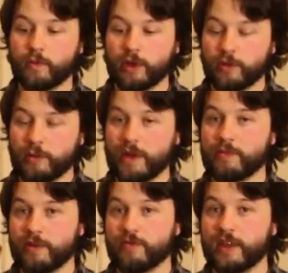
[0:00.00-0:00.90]
what you might
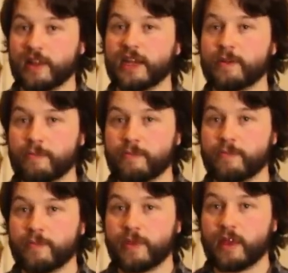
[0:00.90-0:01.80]
be feeling.
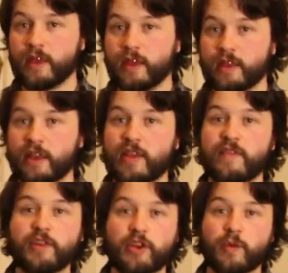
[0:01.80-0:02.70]
Let's
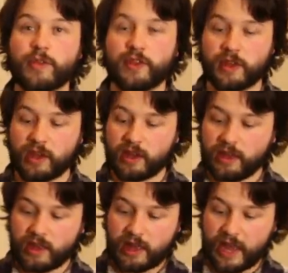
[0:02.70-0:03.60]
have a look at what the
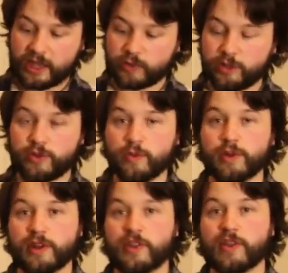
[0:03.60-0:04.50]
actual
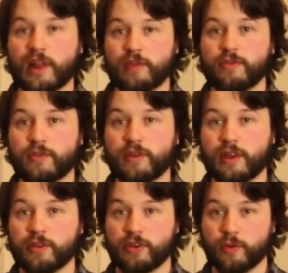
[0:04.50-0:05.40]
tool itself
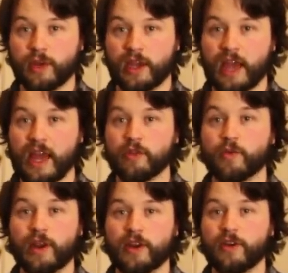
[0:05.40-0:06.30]
is doing as
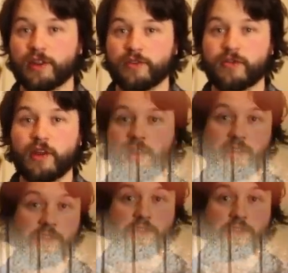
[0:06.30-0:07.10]
we're entering the false and the